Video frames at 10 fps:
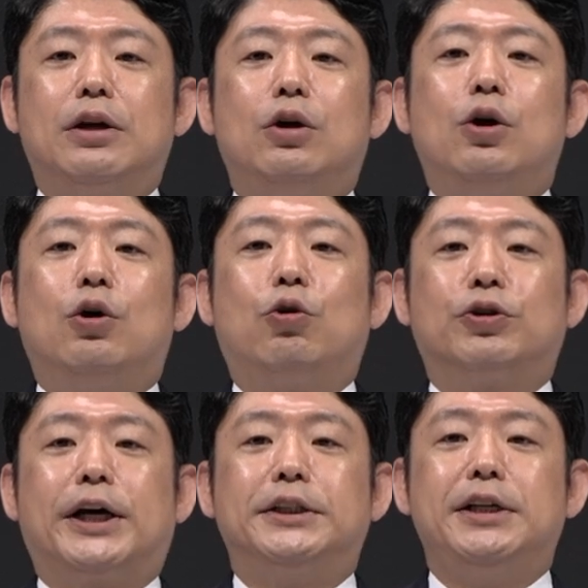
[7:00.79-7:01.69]
to
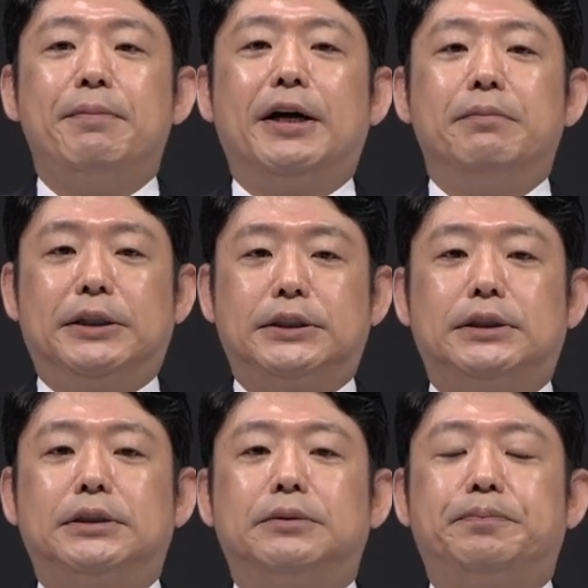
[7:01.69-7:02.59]
diversifying needs in the
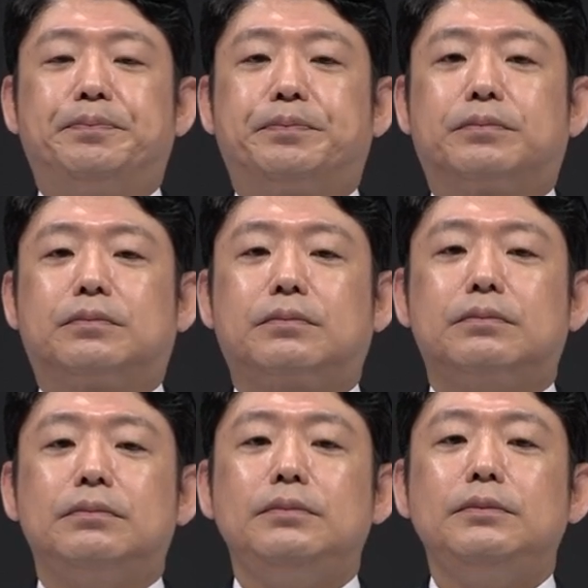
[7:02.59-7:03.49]
future.
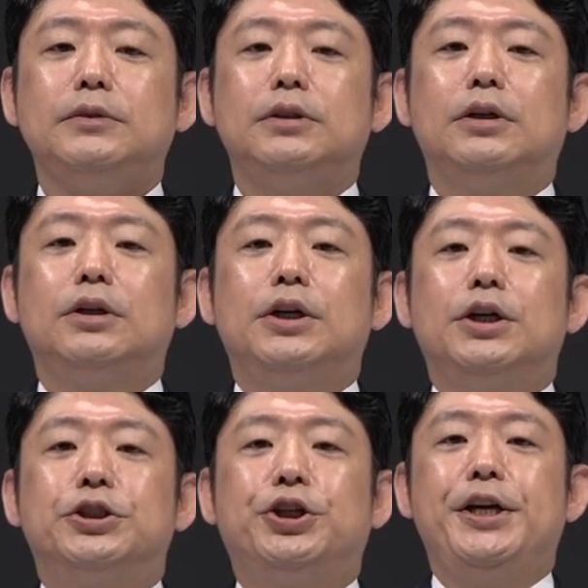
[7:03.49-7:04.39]

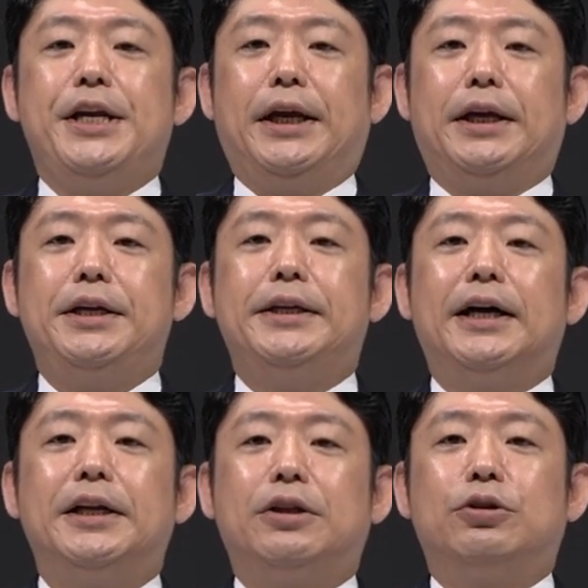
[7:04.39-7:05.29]
Next
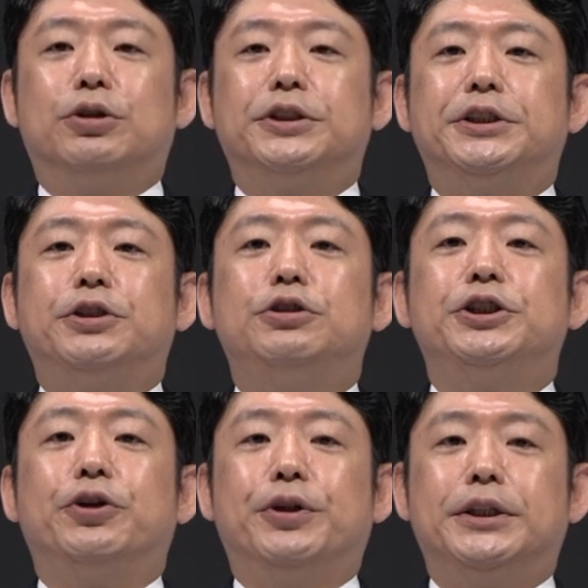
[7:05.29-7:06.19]
is internet
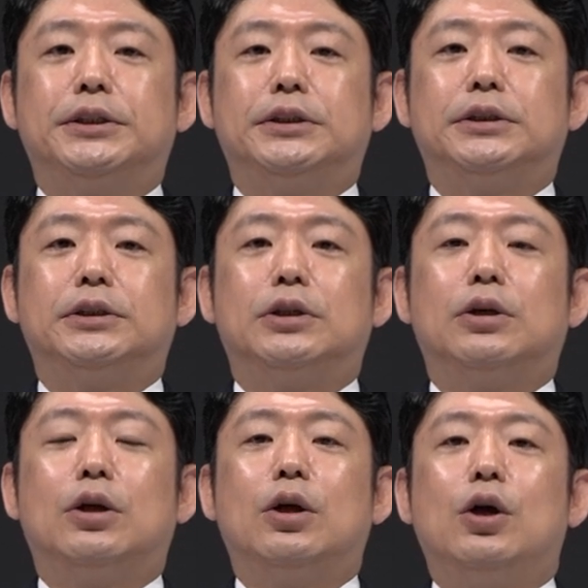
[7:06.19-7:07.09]
connection
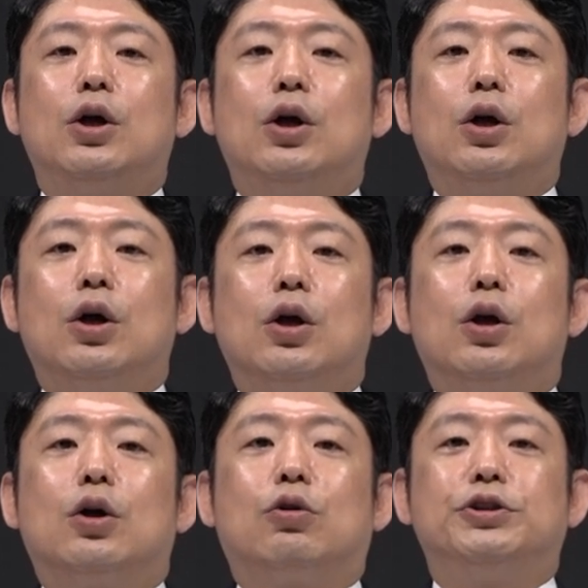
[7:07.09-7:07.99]
business.
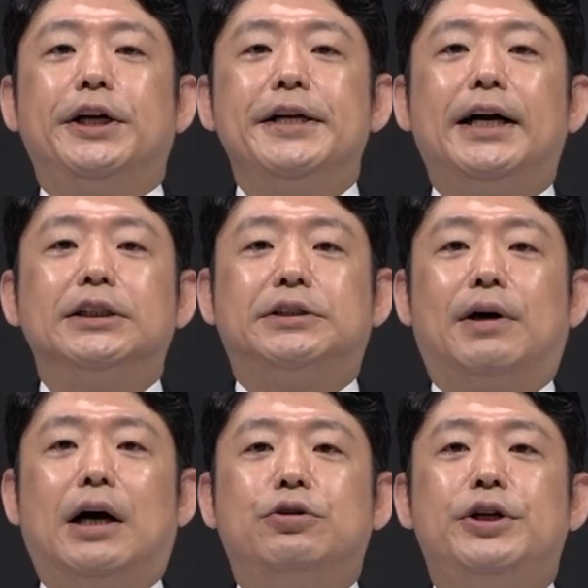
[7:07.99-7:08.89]

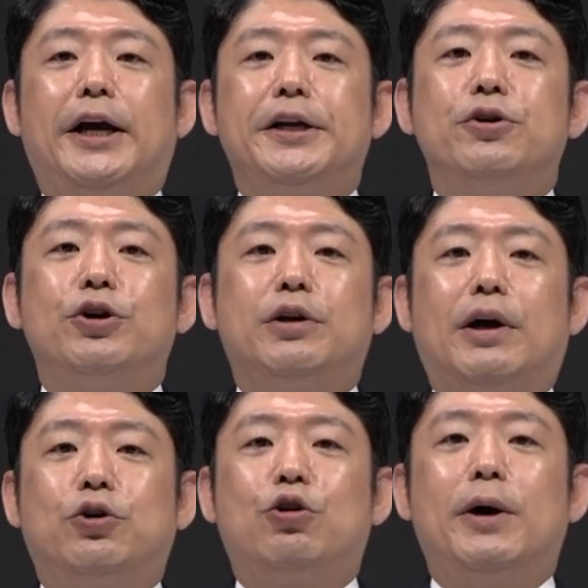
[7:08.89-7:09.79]
Sales remained
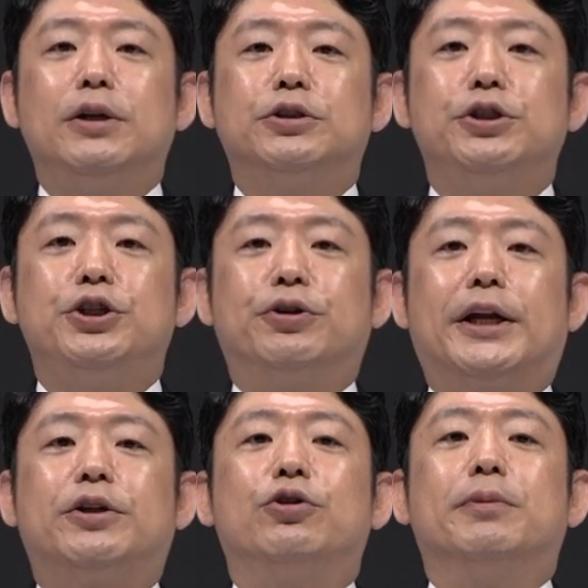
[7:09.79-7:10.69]
flat,
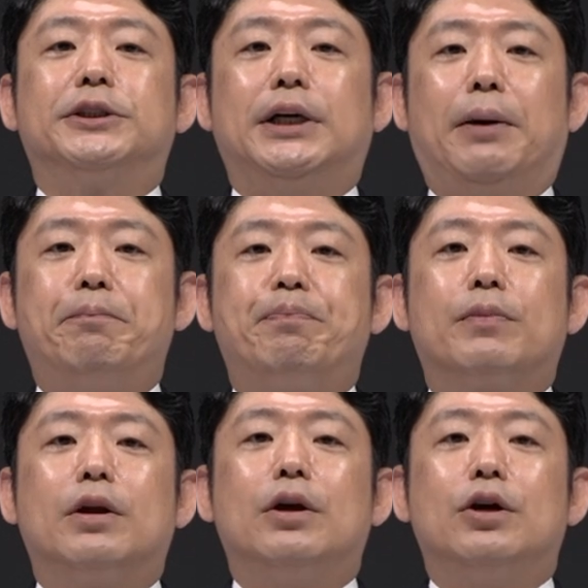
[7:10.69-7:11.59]
but in terms of the
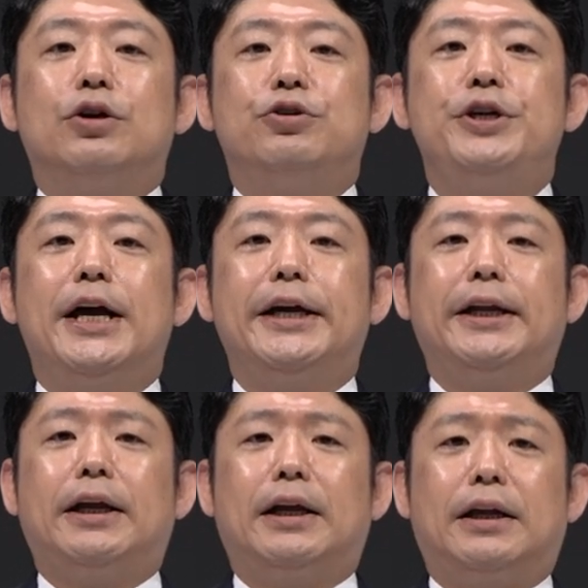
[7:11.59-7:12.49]
ratio of
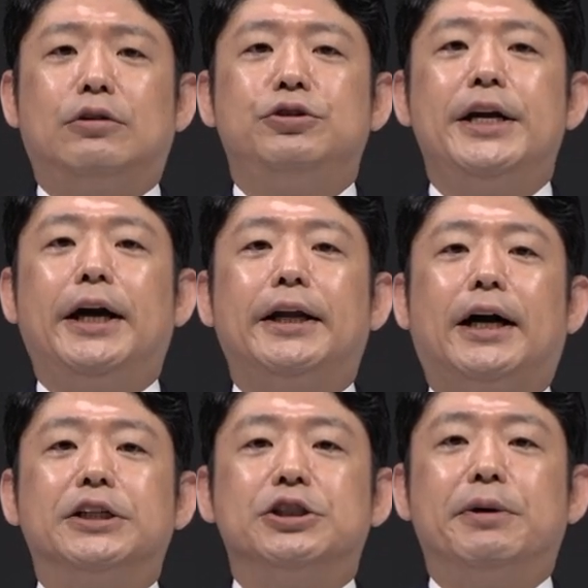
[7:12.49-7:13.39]
in-house products
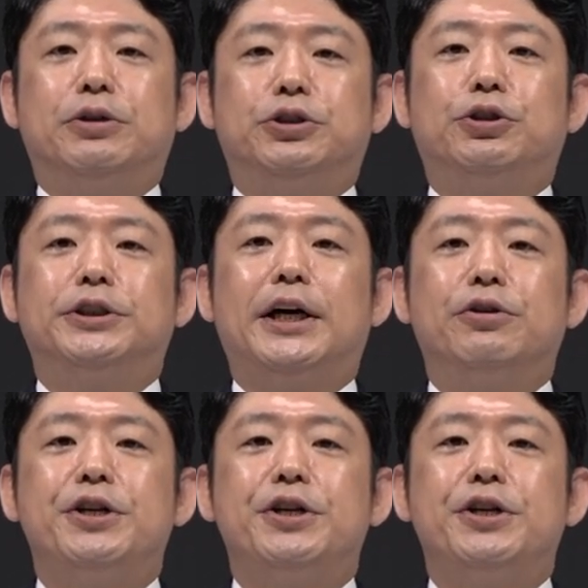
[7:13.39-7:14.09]
to sales,